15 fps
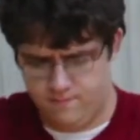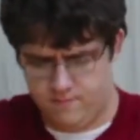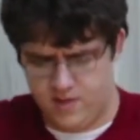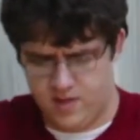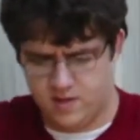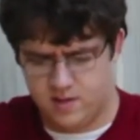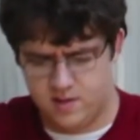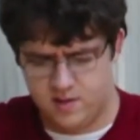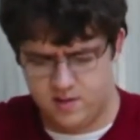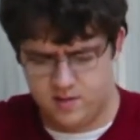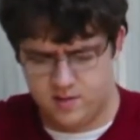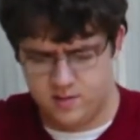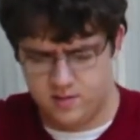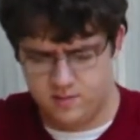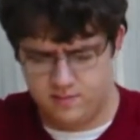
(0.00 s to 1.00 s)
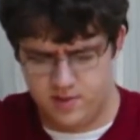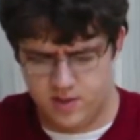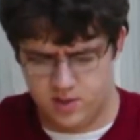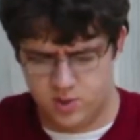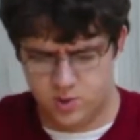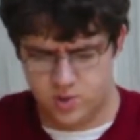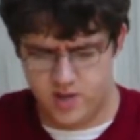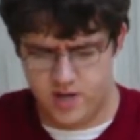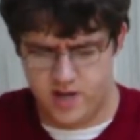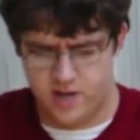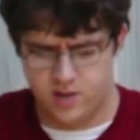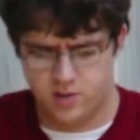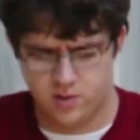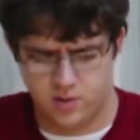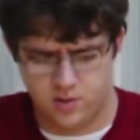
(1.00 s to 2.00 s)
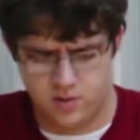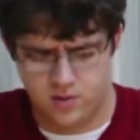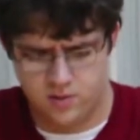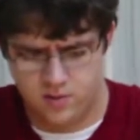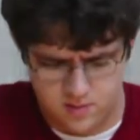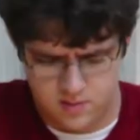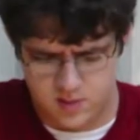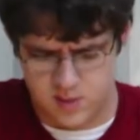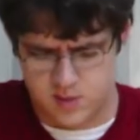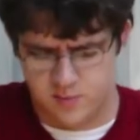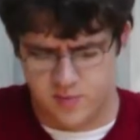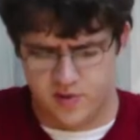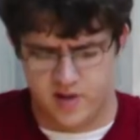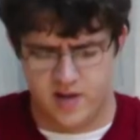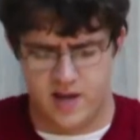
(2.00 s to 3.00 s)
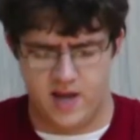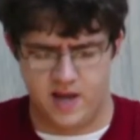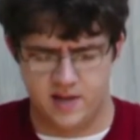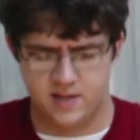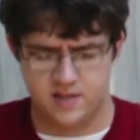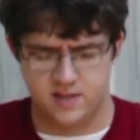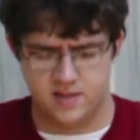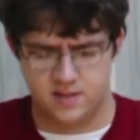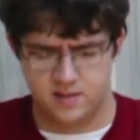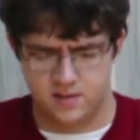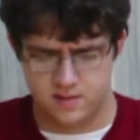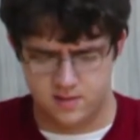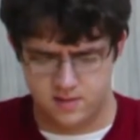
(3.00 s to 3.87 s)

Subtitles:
make a triangle. That's pretty handy,